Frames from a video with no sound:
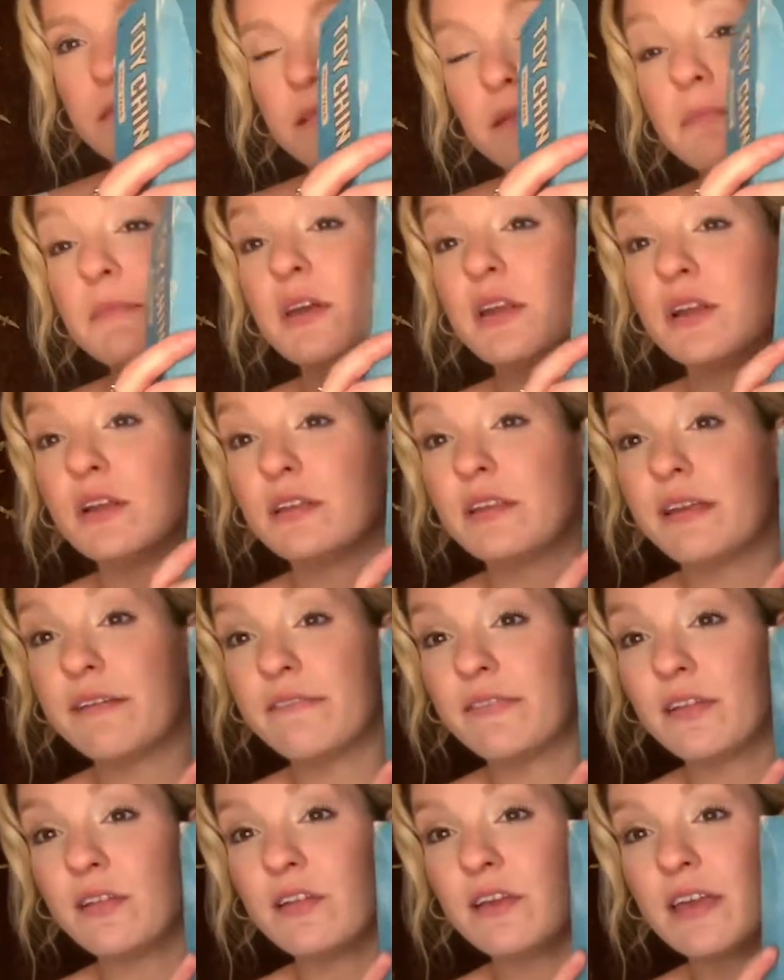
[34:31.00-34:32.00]
to definitely look
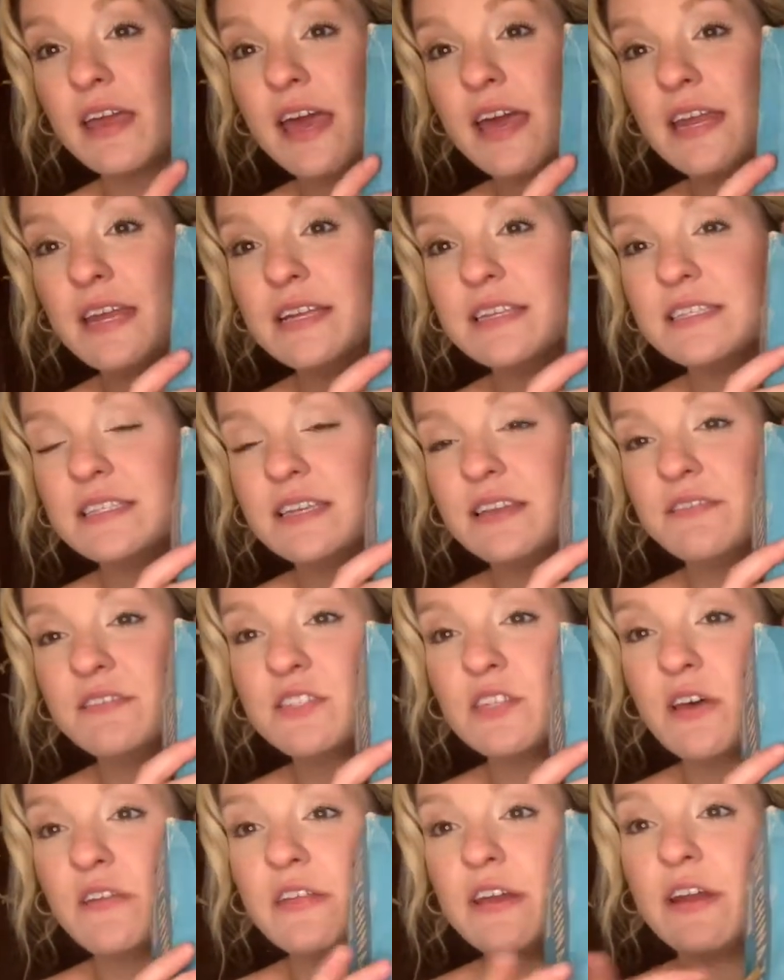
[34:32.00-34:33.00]
at it and see if it's all there.
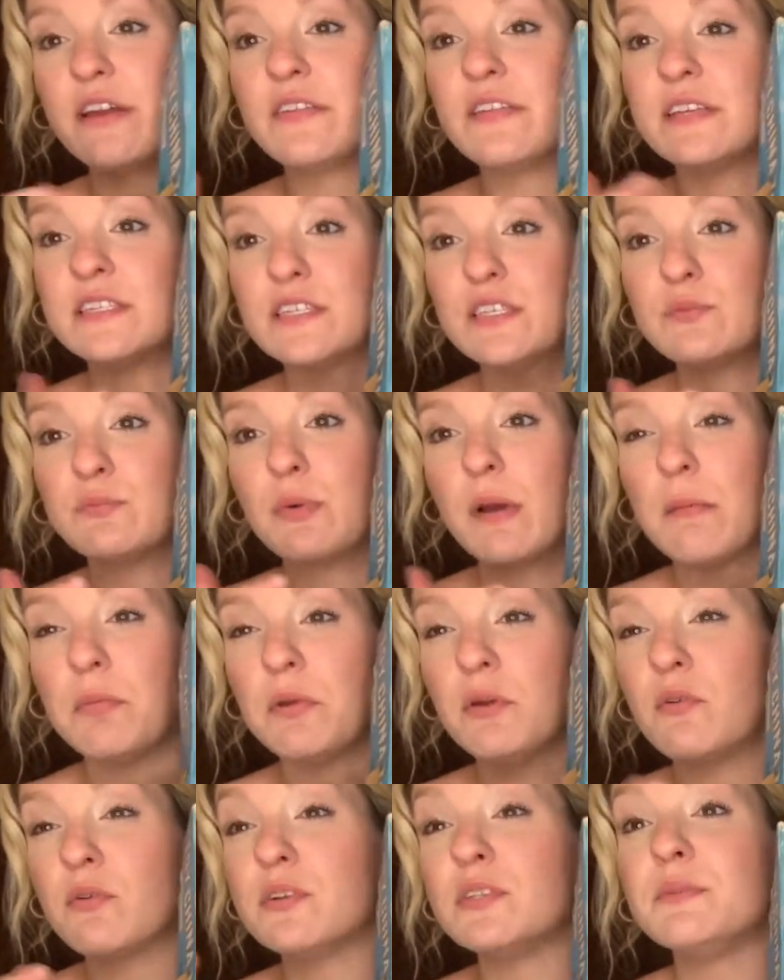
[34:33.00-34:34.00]
This is probably going to
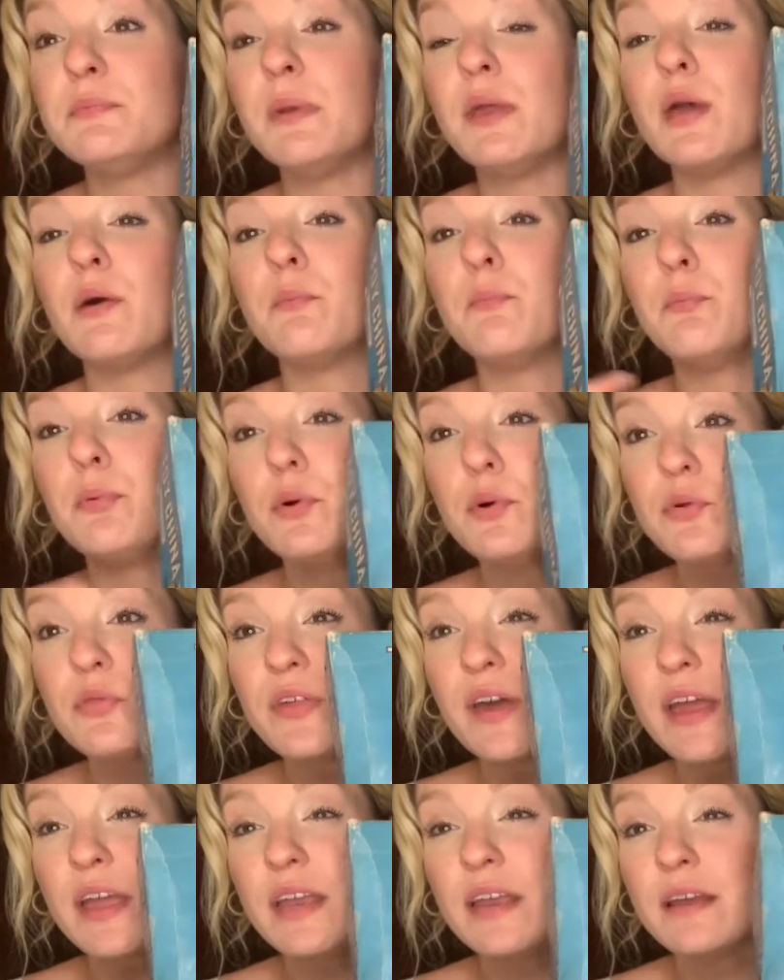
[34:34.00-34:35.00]
be a booth
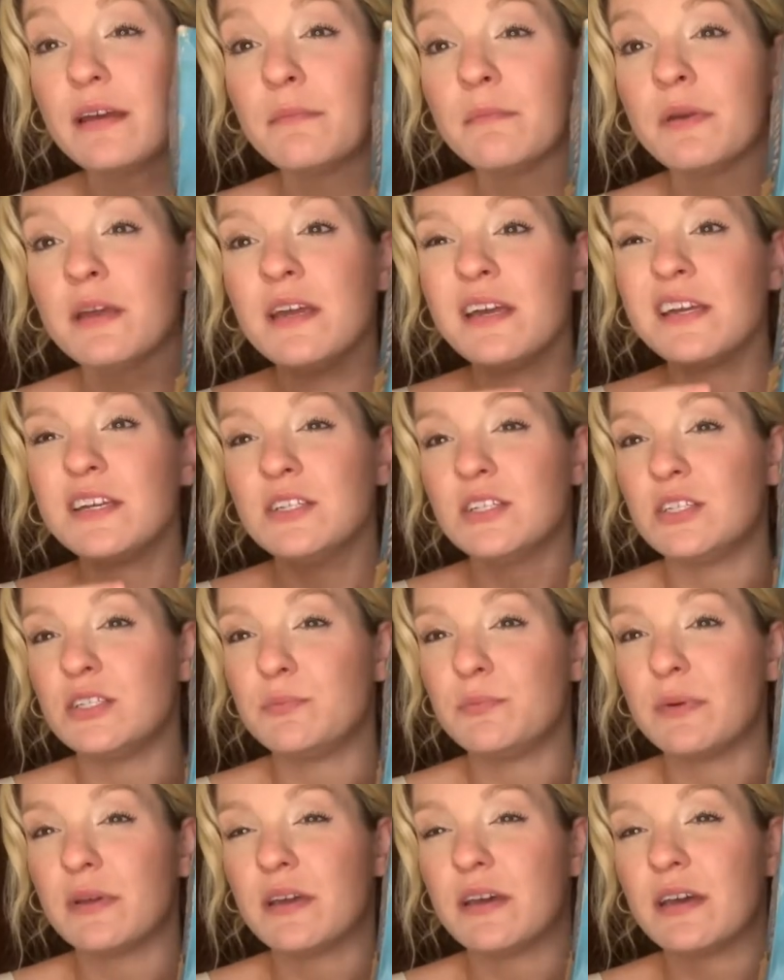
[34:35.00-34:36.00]
item just
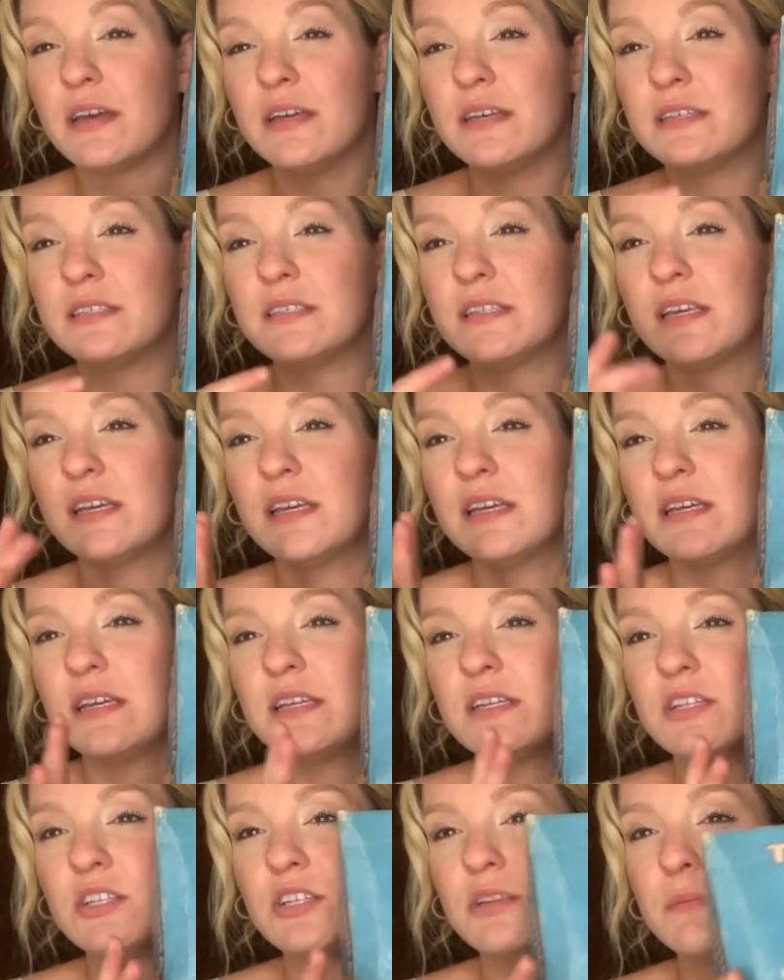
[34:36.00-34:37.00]
because
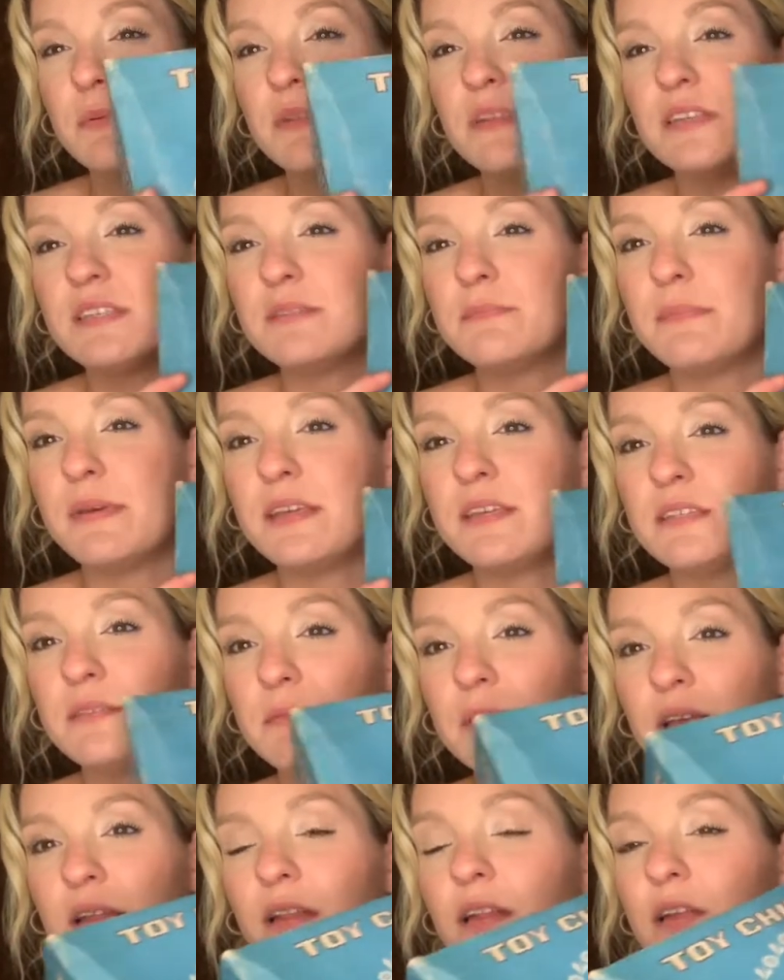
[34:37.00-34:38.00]
shipping this makes me a
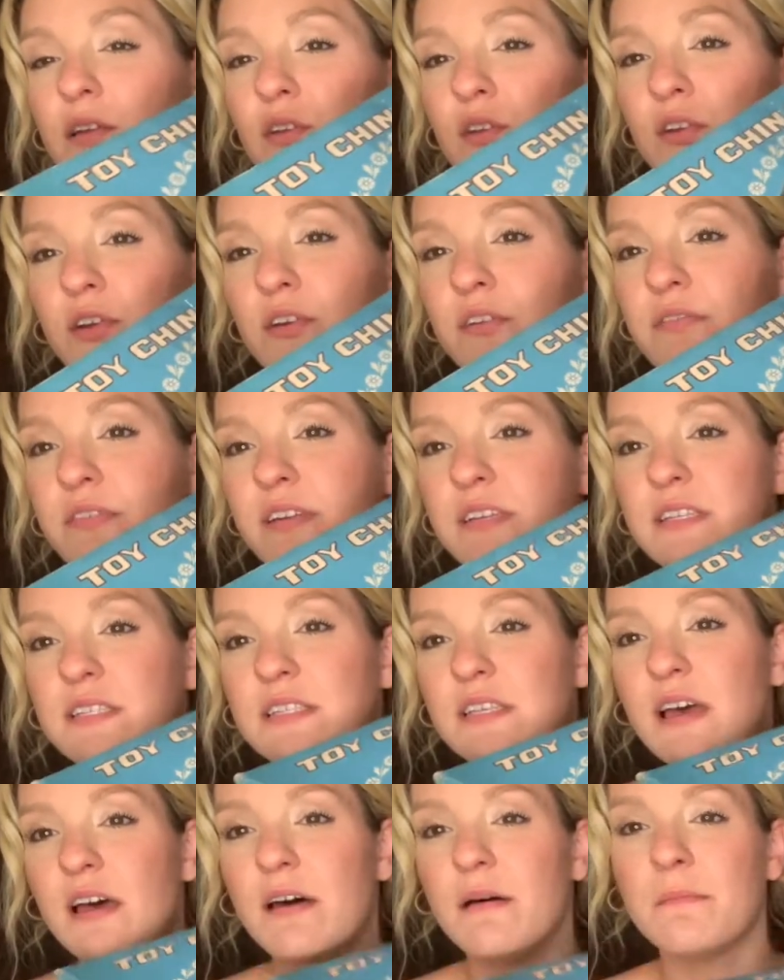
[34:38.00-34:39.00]
little nervous.
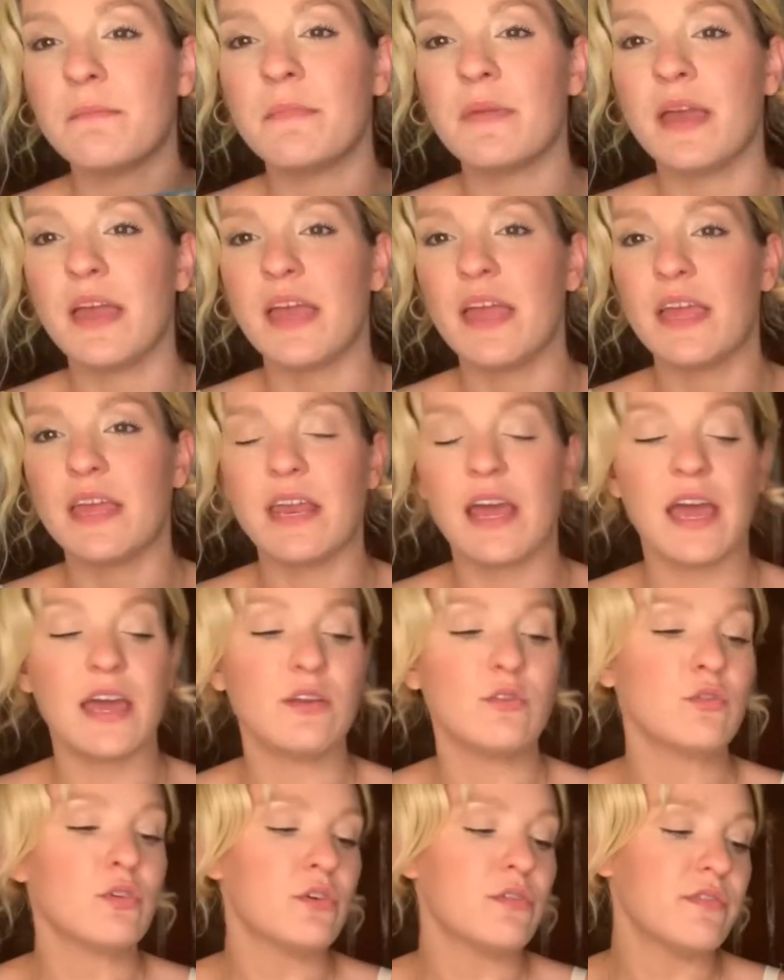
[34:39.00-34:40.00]
Um, and I don't know if
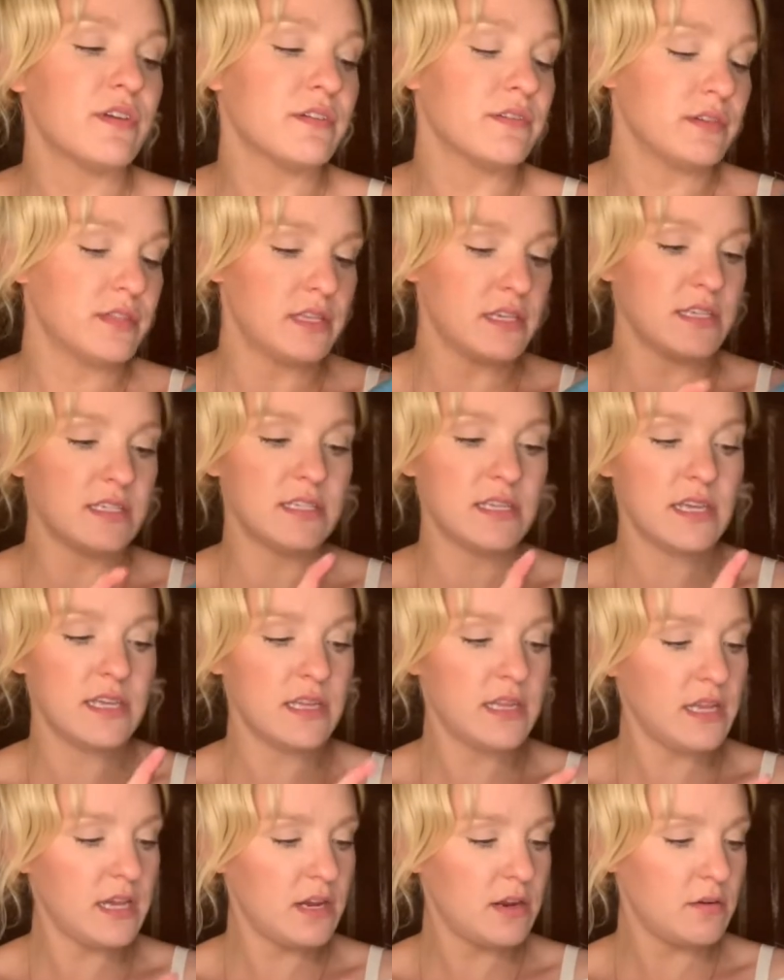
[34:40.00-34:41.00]
everything's in there,
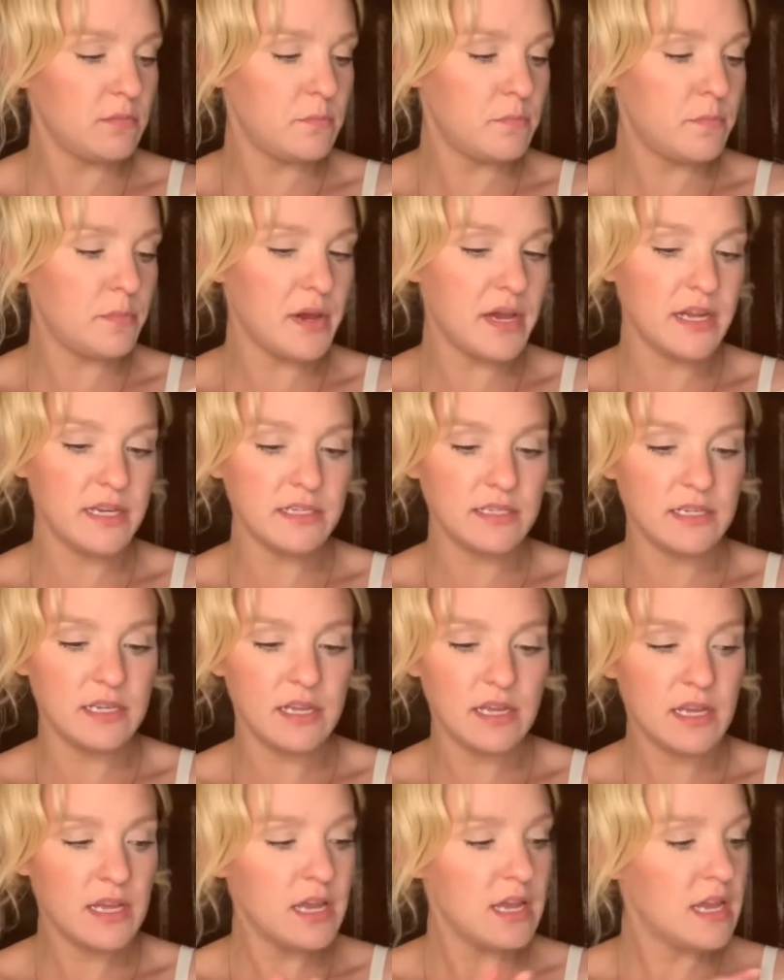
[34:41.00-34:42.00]
but
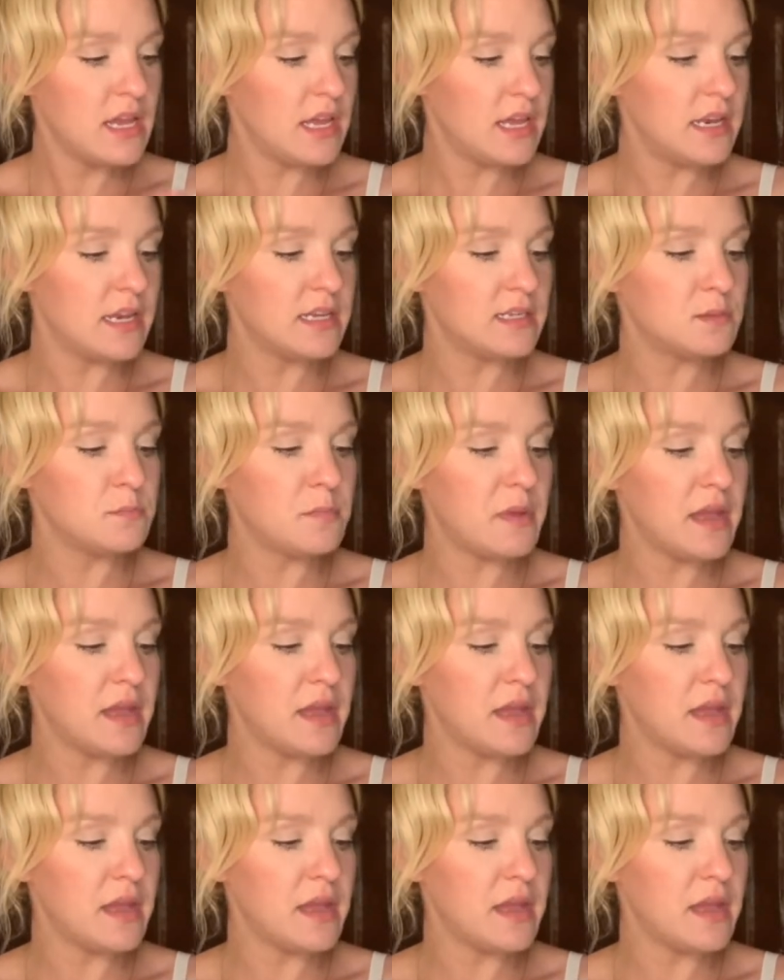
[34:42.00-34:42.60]
it is made in